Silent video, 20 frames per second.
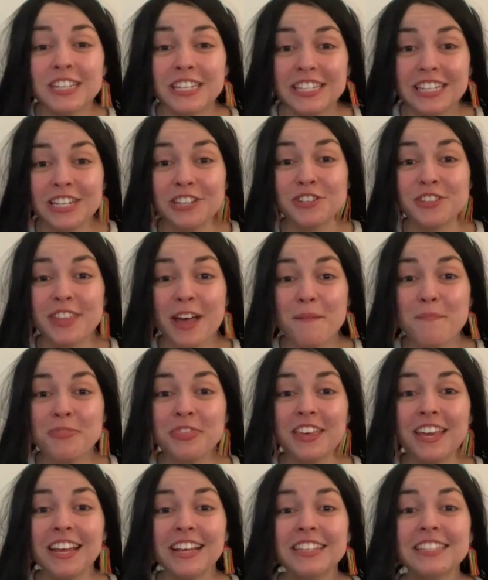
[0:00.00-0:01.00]
to teach them
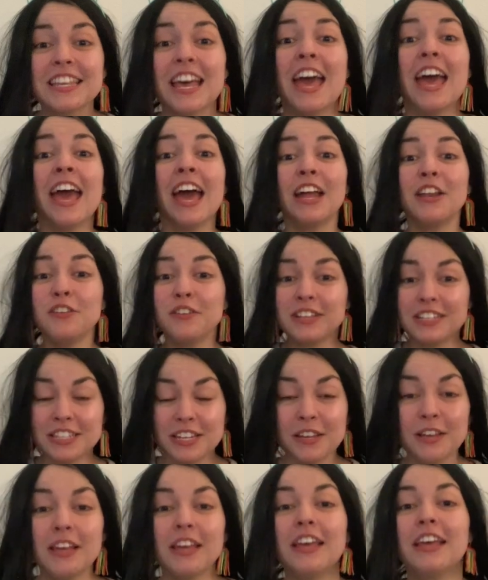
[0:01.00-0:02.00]
things and you get
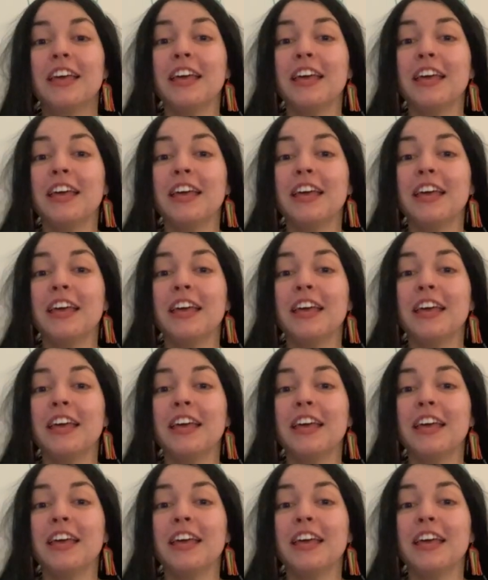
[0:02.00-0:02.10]
to